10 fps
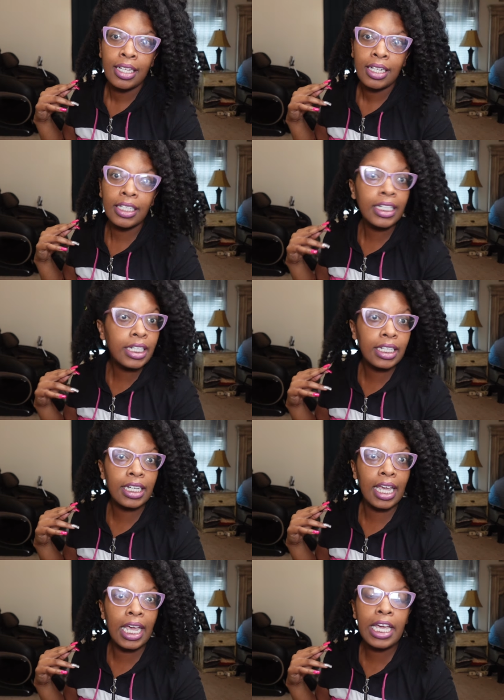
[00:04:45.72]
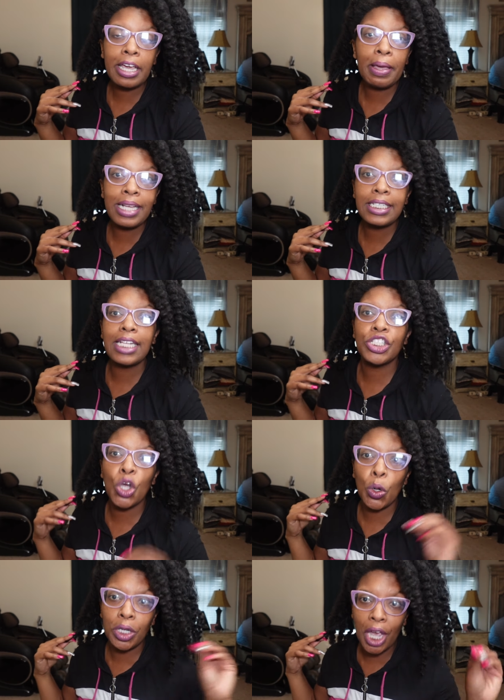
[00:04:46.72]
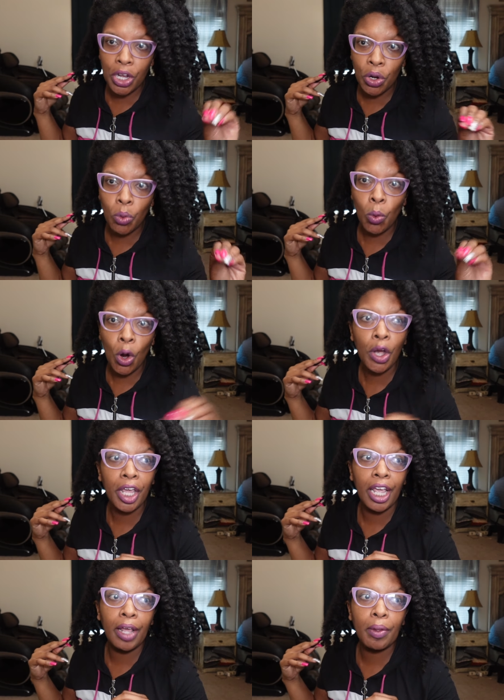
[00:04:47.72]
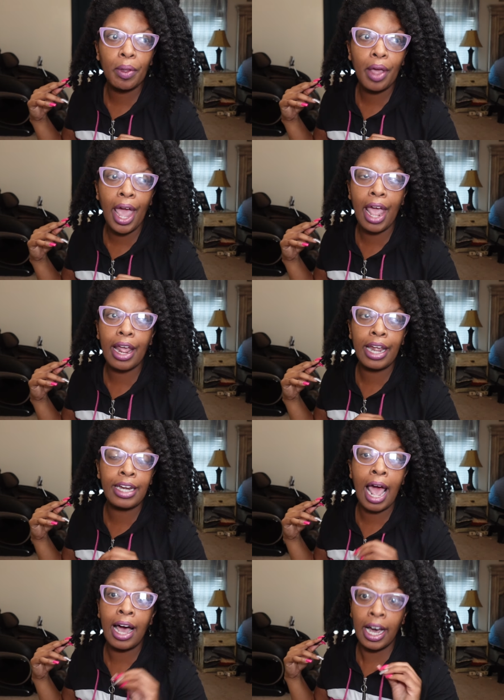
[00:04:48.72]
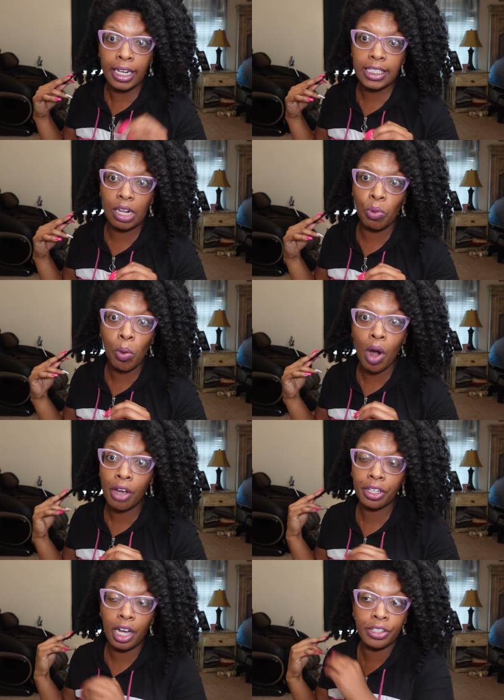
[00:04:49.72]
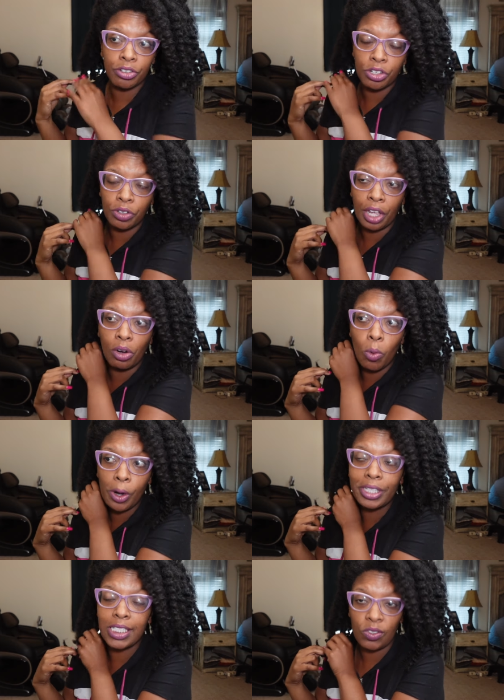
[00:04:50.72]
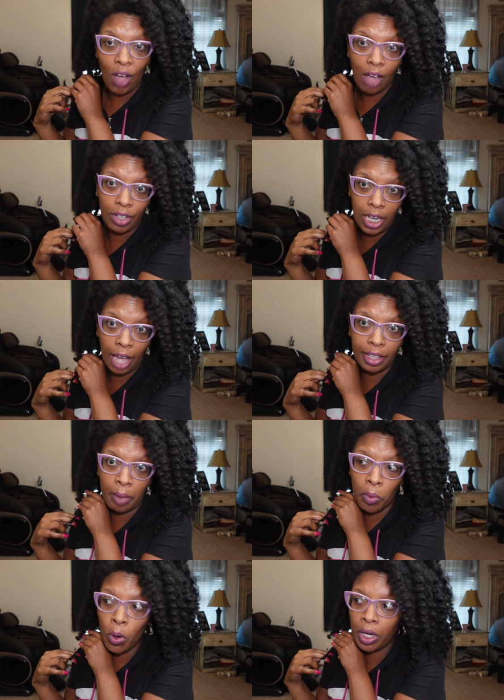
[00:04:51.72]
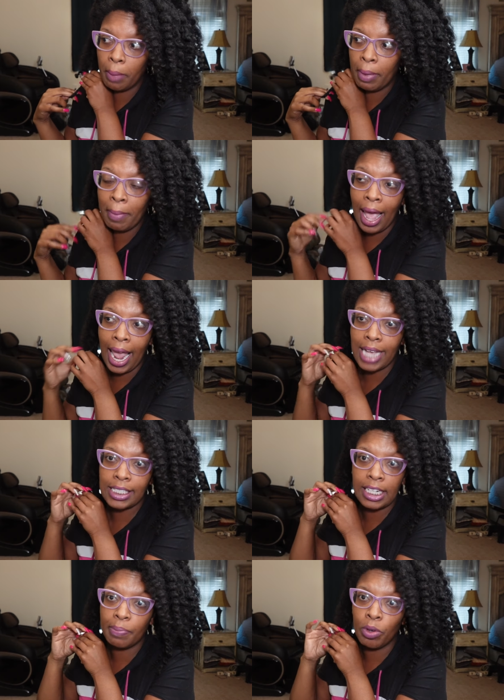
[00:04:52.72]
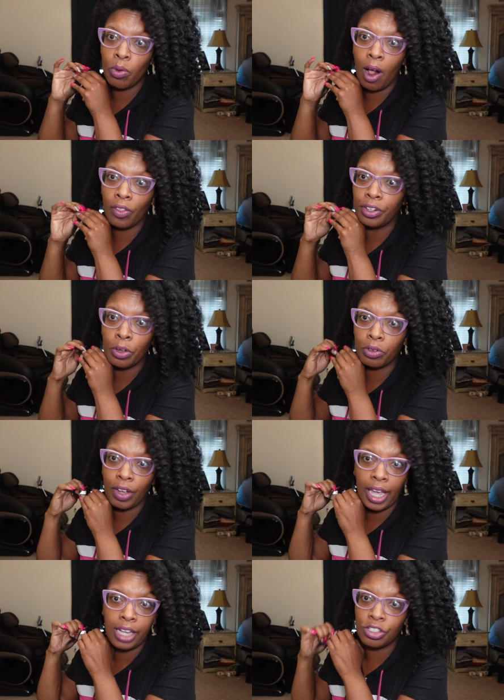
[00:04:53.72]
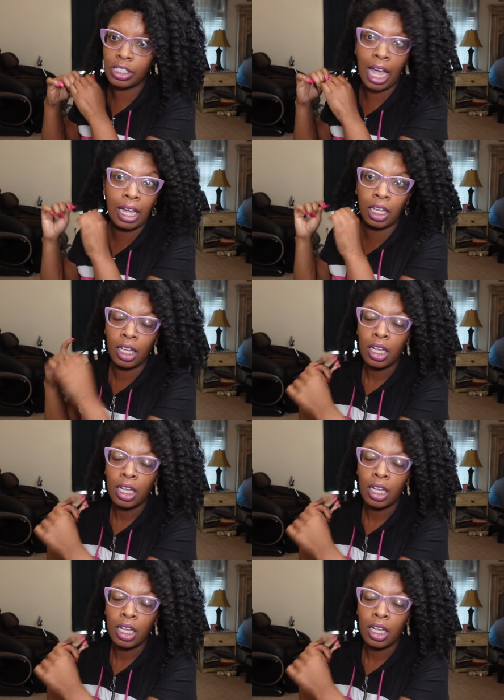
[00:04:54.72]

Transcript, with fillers: Look, it could, it says tornado warning. And, and I, honestly, we were on, under tornado warnings it's 5 o'clock that morning. But my ass slipped through all the notifications. I,